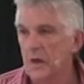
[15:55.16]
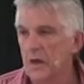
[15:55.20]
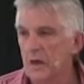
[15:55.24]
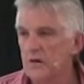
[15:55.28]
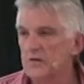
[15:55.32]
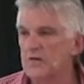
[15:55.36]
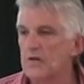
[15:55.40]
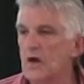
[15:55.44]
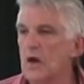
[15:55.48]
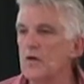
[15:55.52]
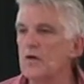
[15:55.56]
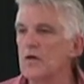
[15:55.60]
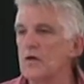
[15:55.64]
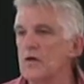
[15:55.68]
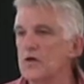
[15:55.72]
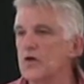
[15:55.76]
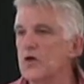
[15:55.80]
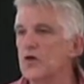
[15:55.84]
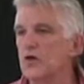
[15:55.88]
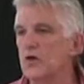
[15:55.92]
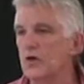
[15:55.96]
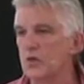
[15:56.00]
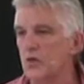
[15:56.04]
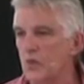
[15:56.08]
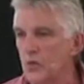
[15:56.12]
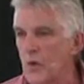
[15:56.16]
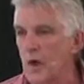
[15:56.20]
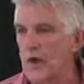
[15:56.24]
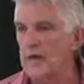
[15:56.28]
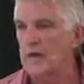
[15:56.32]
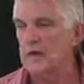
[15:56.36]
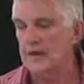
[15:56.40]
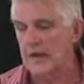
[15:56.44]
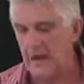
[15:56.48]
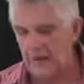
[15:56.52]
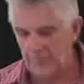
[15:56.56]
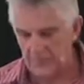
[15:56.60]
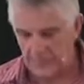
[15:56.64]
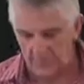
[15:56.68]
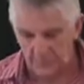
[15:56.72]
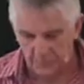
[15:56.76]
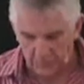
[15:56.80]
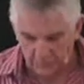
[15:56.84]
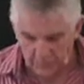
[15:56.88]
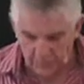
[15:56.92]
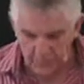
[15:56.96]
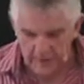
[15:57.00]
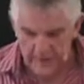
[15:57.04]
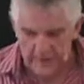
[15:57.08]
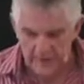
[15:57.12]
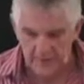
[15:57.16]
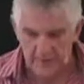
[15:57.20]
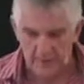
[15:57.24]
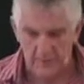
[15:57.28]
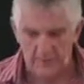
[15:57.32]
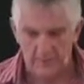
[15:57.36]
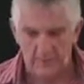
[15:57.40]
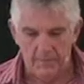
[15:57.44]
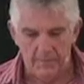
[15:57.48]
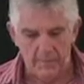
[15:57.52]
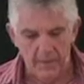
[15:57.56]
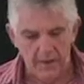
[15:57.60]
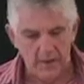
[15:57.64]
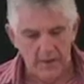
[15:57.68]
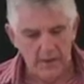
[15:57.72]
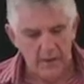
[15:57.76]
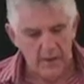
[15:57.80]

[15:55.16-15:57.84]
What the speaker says: so that you can run and have the freedom.